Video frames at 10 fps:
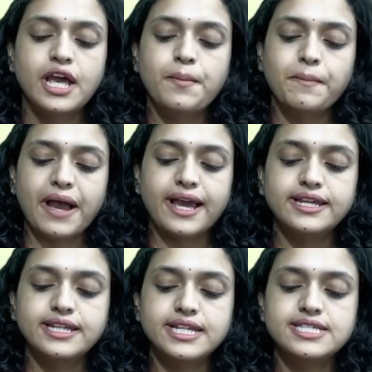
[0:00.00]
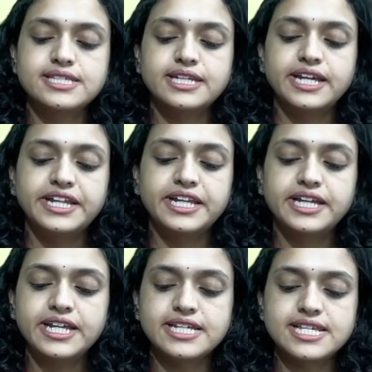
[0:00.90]
Manganese, it
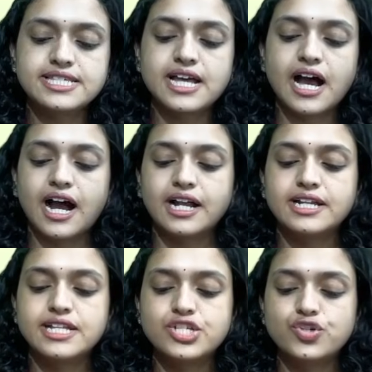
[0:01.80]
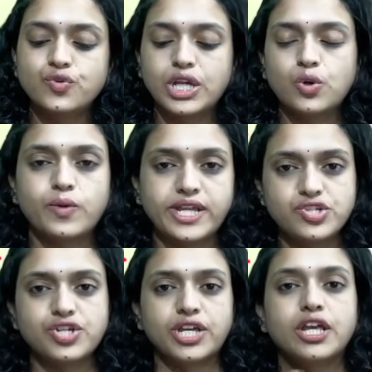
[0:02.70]
increases the hardness during
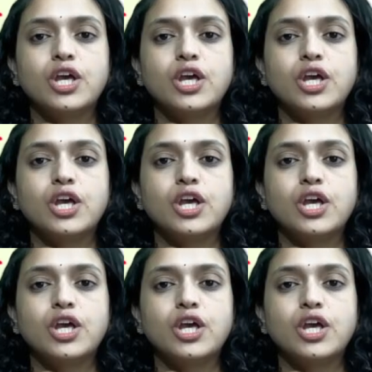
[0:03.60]
quenching.